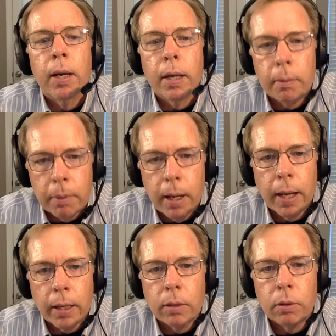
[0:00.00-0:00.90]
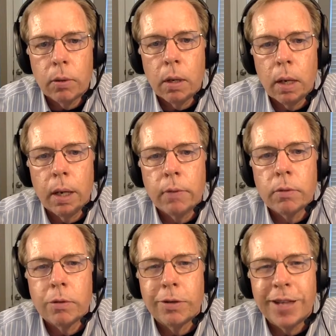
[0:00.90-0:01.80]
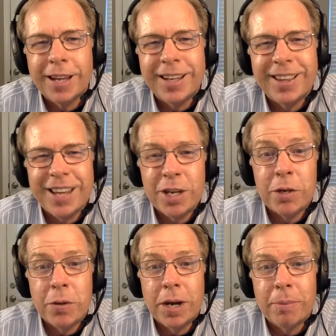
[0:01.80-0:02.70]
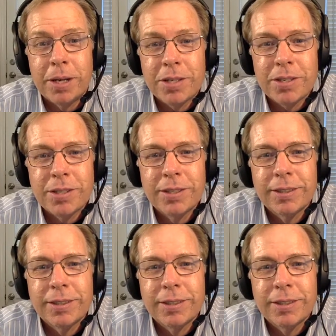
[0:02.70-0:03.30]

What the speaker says: and apply it to our lives. Okay? Thank you. God bless.